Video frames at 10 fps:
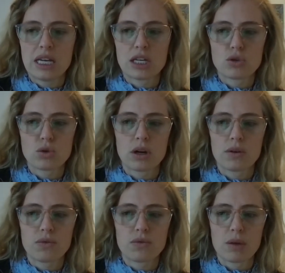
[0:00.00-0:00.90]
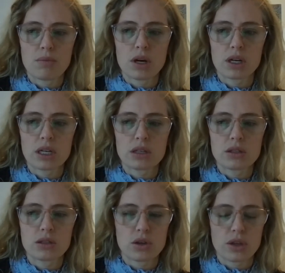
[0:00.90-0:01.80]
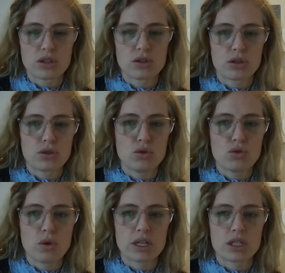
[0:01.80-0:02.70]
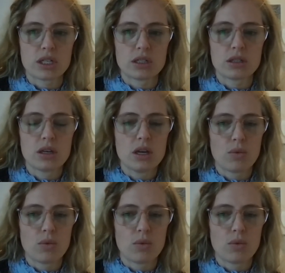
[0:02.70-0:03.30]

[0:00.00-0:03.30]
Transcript: and or farm markets? So that's two questions.